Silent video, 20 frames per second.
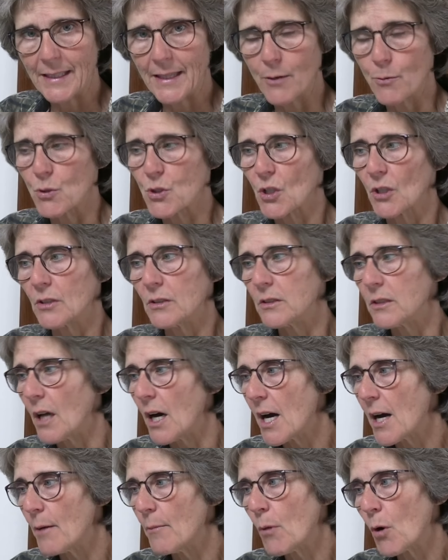There was a
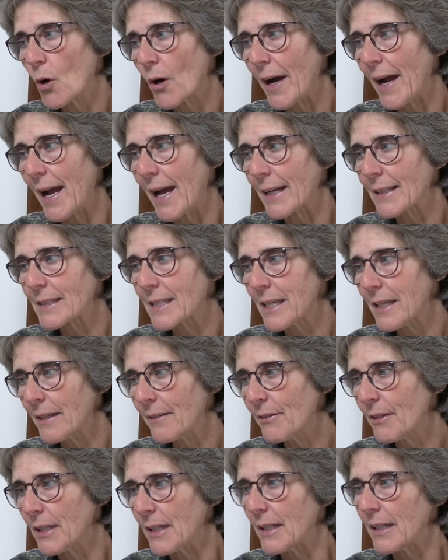lot more
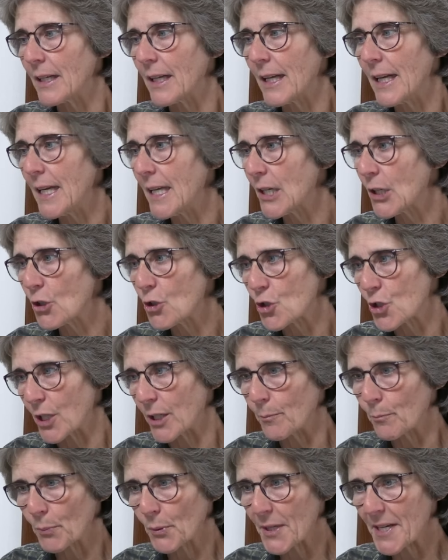activity and
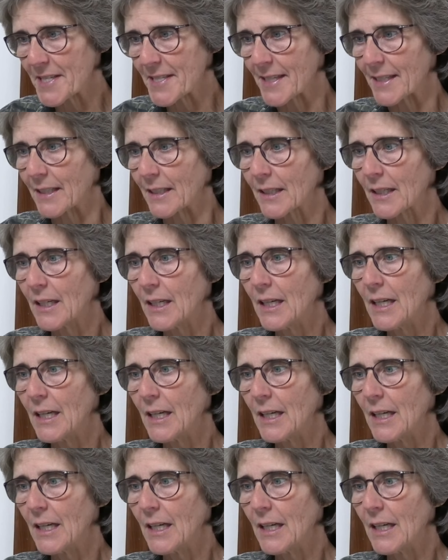energy present